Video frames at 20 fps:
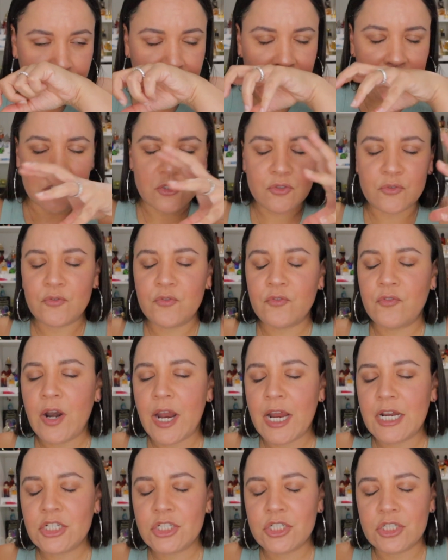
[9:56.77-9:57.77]
It's
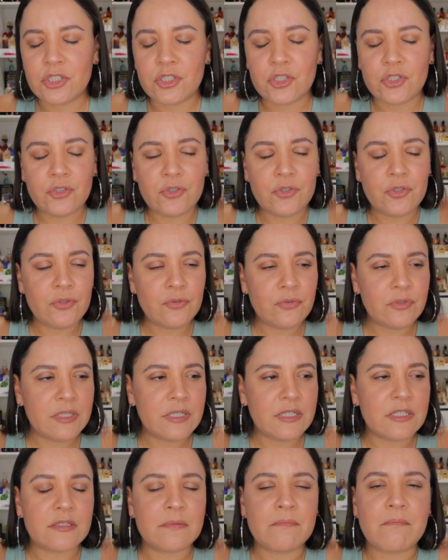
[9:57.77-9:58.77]
fresh. It's
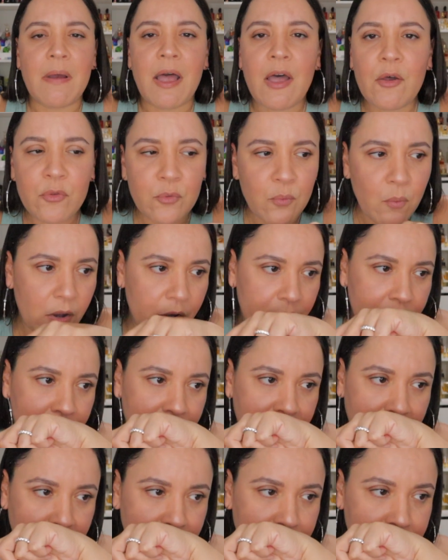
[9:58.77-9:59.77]
juicy. It's
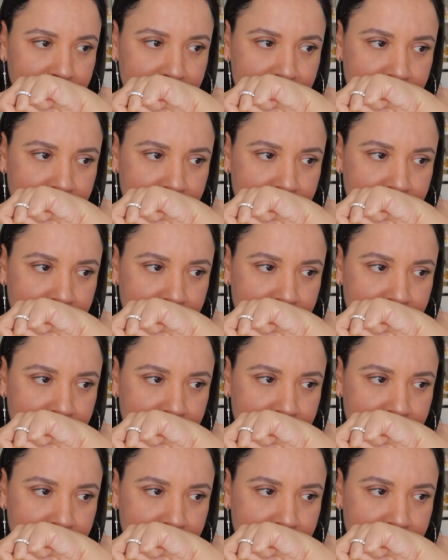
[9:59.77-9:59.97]
mouth-watering